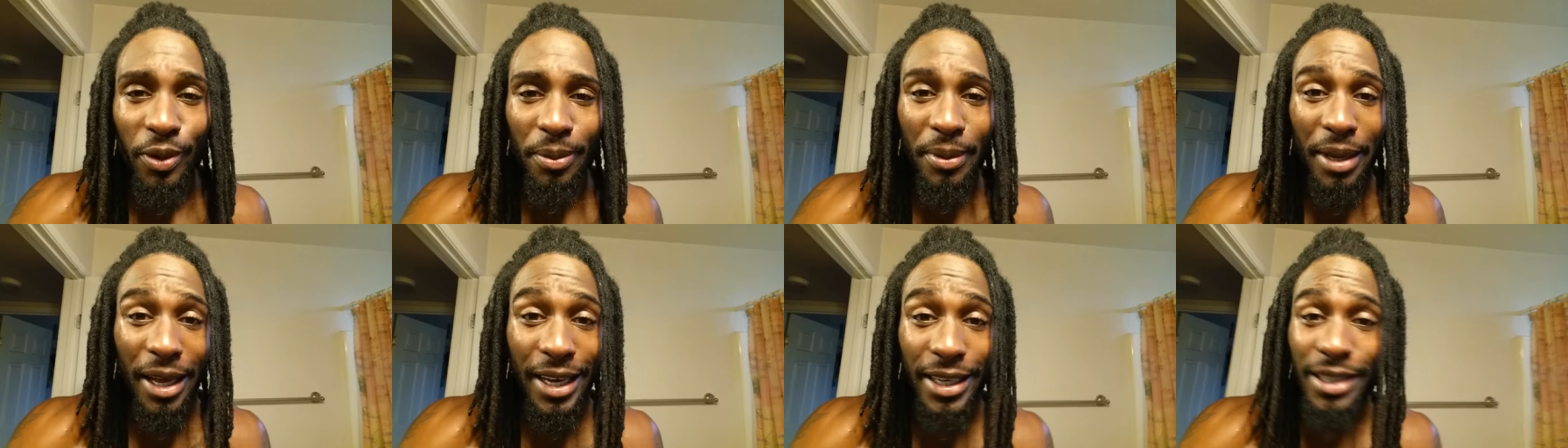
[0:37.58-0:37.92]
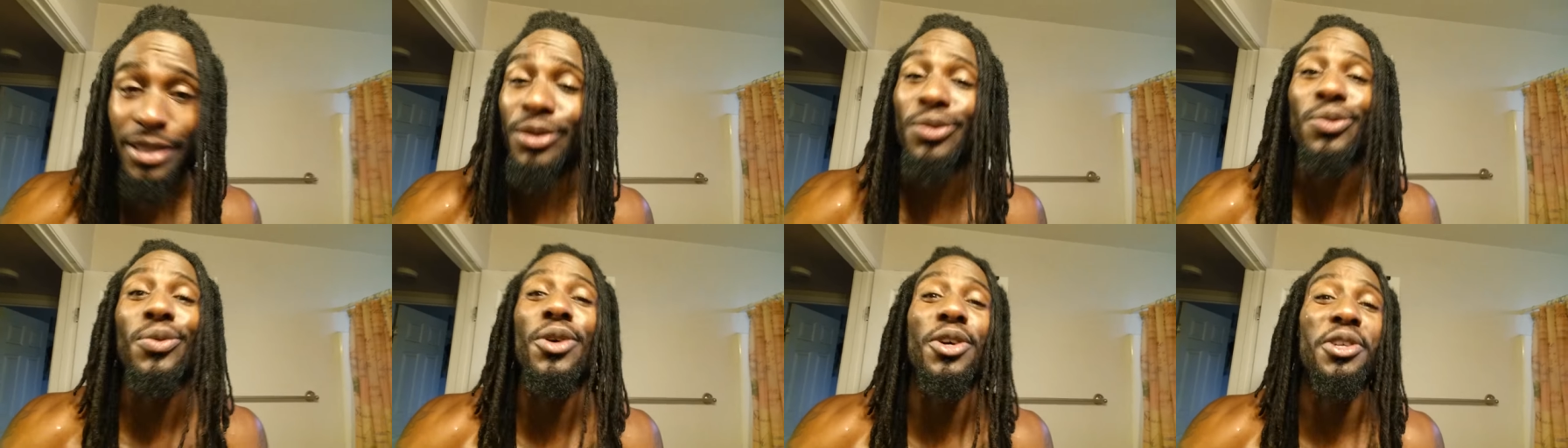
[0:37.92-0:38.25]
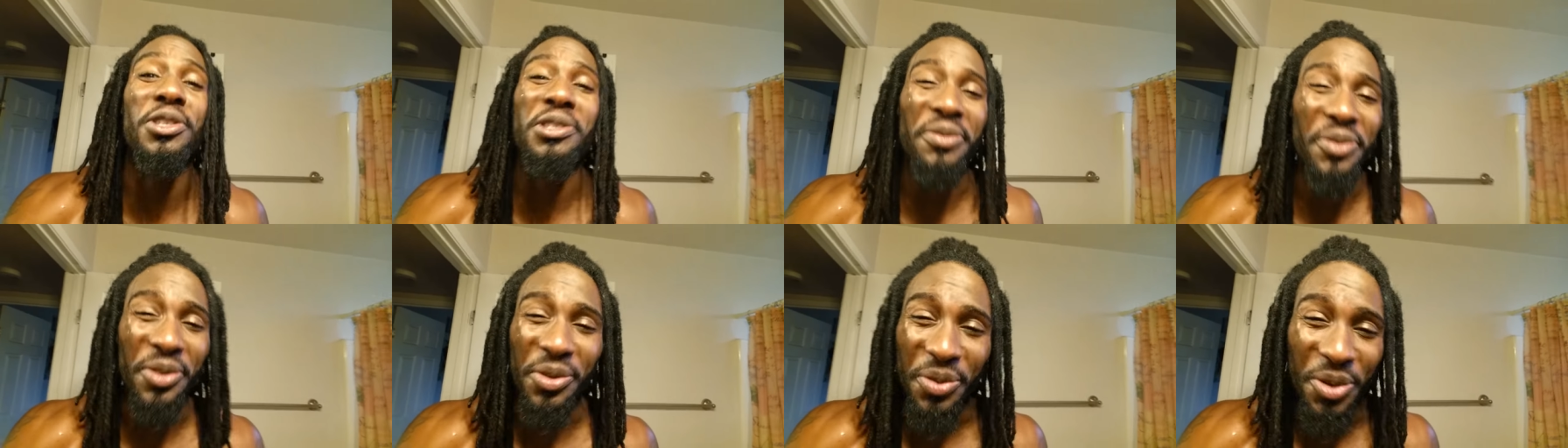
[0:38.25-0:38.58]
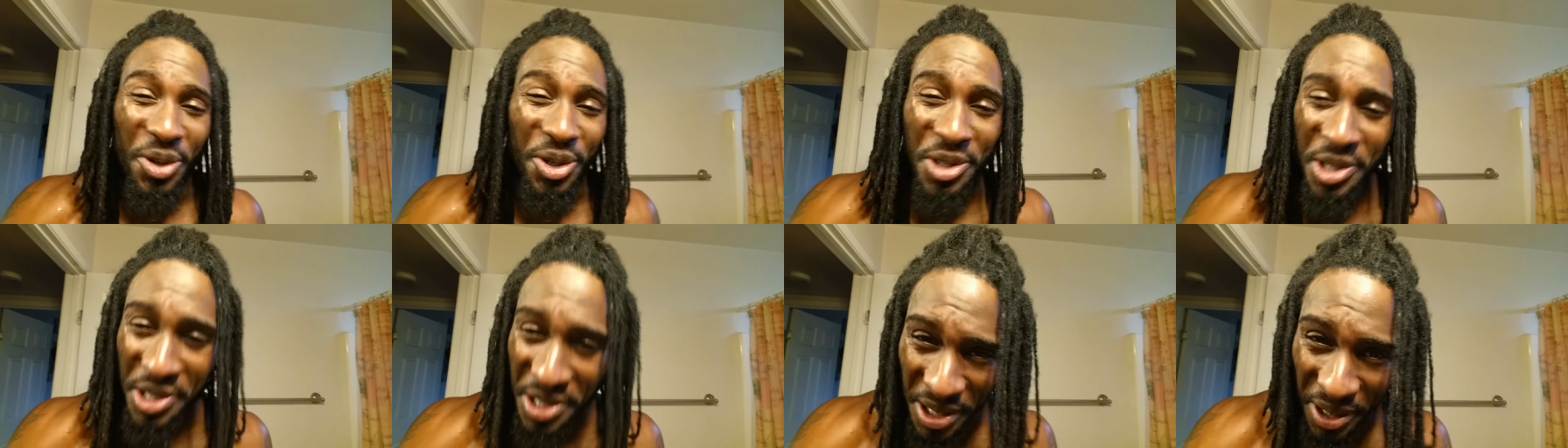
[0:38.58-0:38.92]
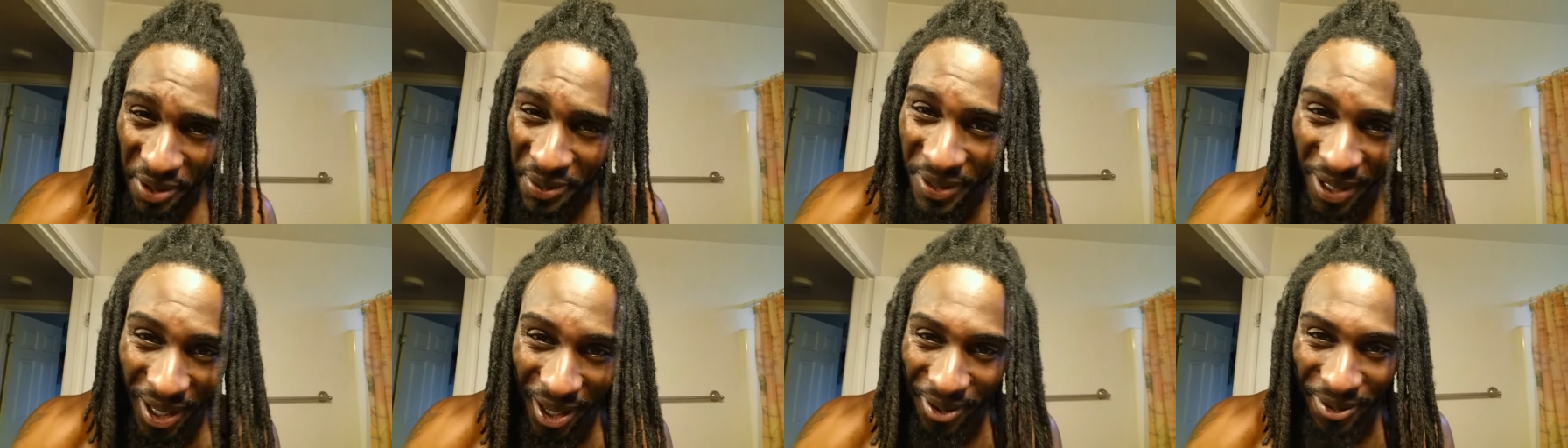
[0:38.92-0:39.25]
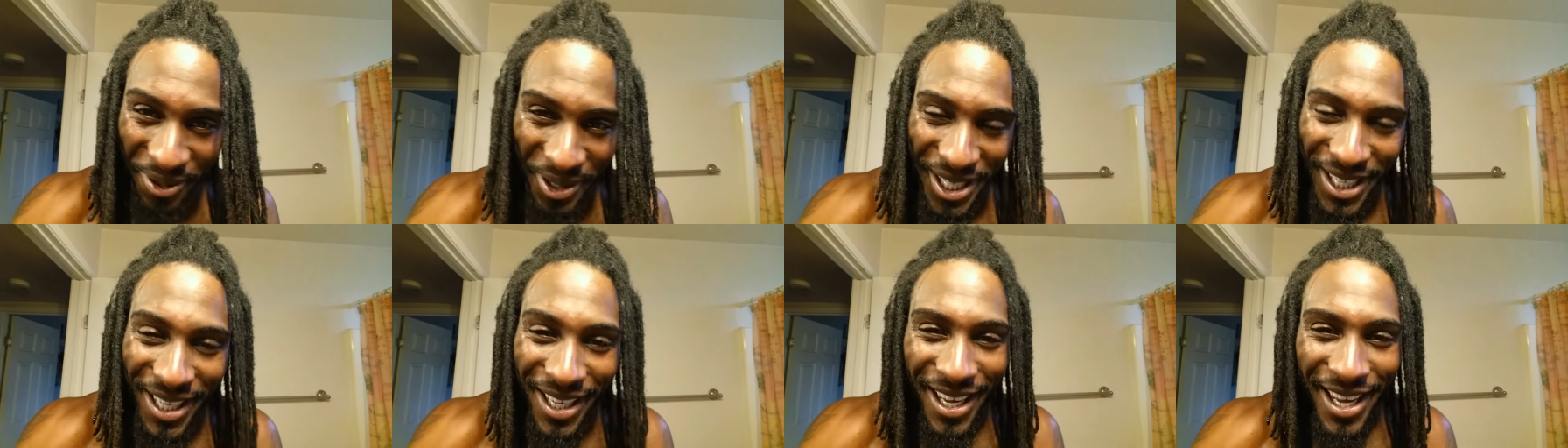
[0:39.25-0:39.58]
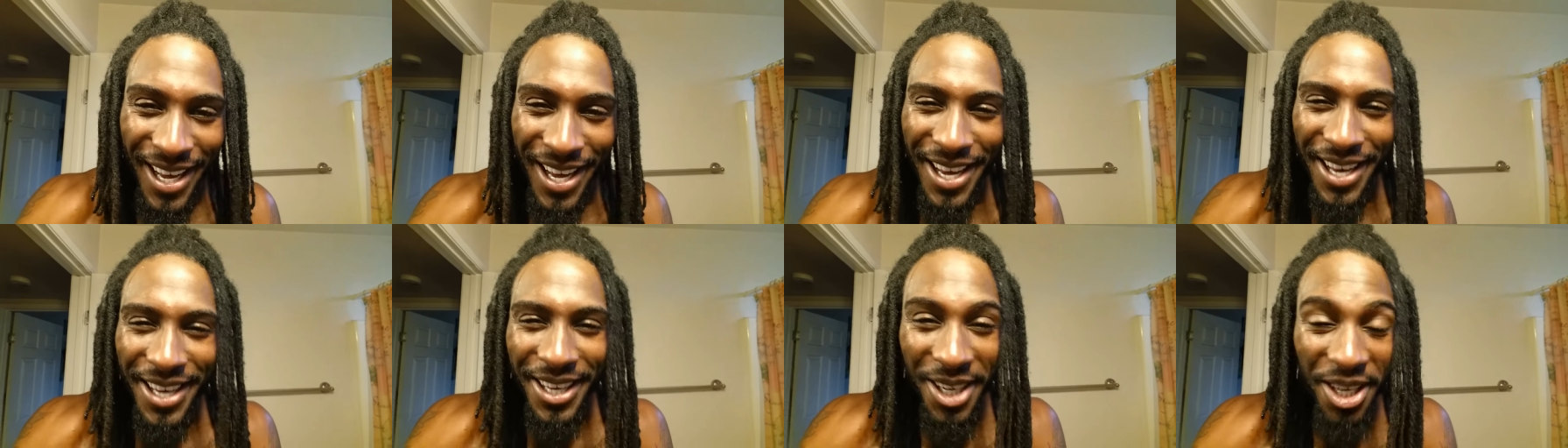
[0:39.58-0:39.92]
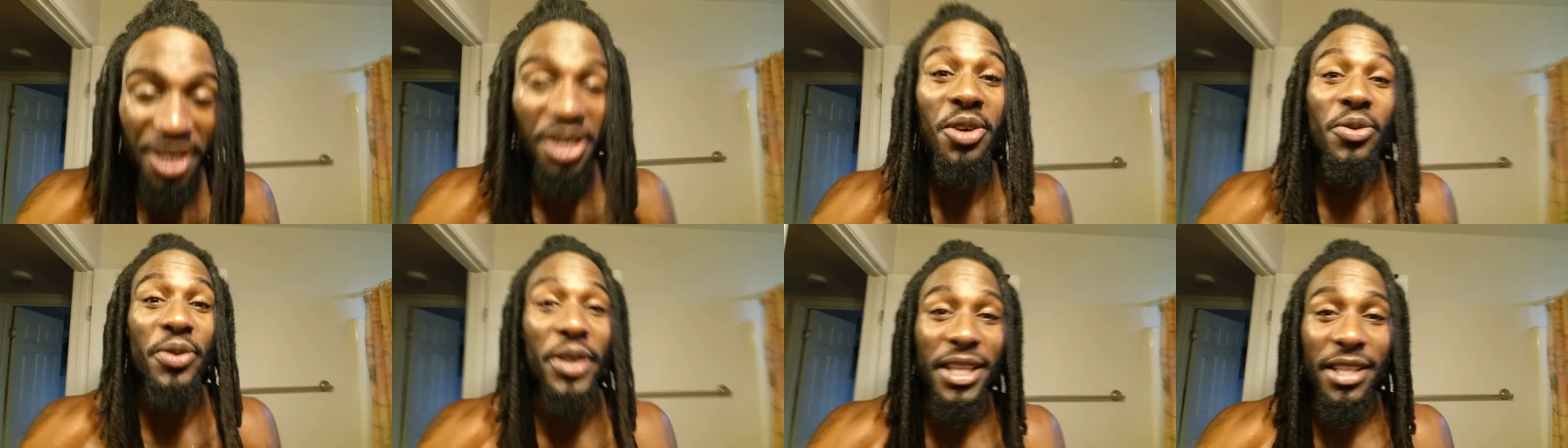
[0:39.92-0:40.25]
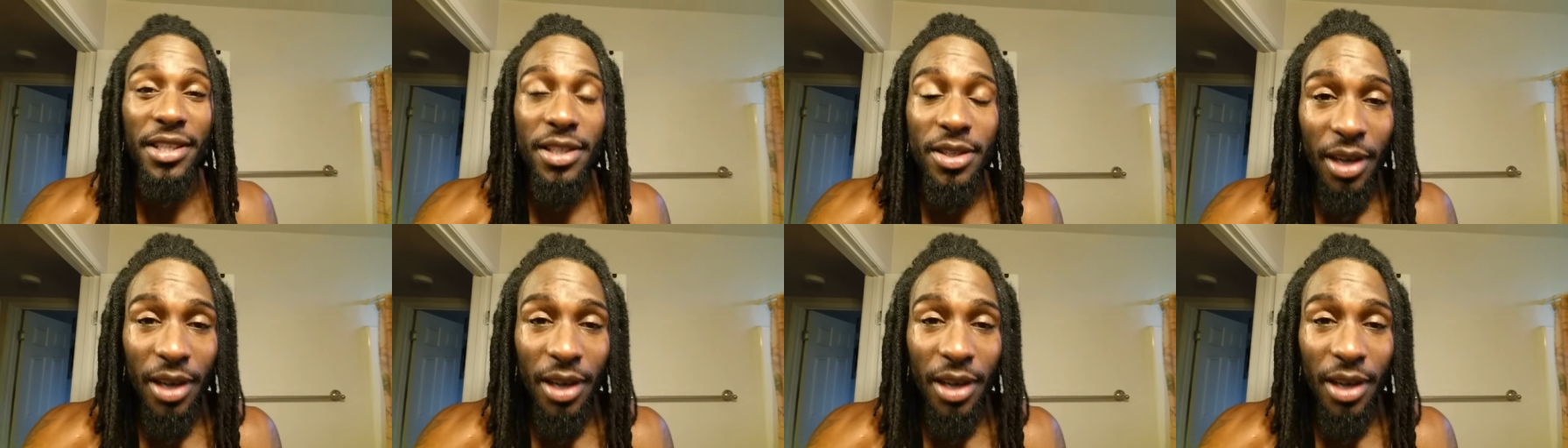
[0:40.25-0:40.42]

from like the worst of the worst stuff that we cook with.